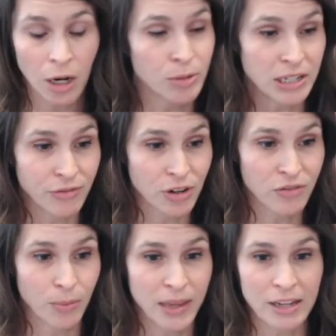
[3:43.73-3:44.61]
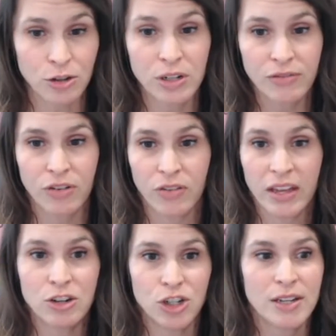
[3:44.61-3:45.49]
different from this or different
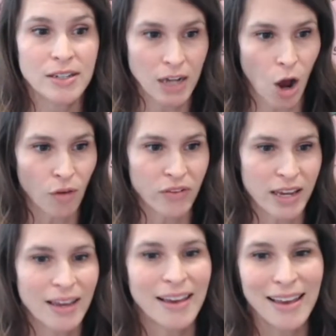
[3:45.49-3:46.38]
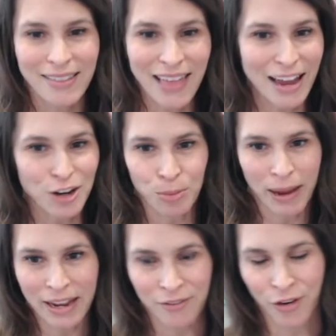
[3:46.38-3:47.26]
than just coffee that you
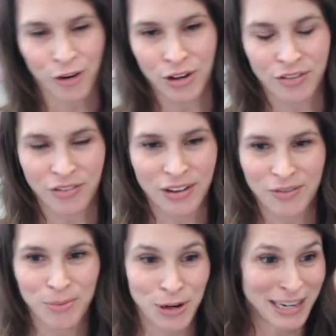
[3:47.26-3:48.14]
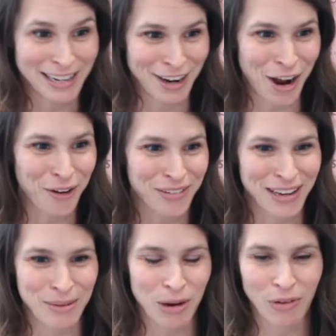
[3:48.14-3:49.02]
may have heard of putting in the coffee
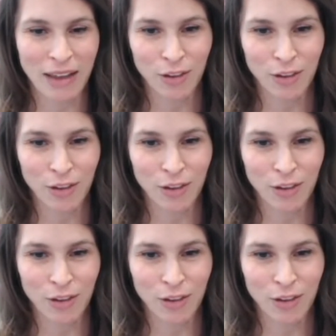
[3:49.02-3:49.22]
enema, right?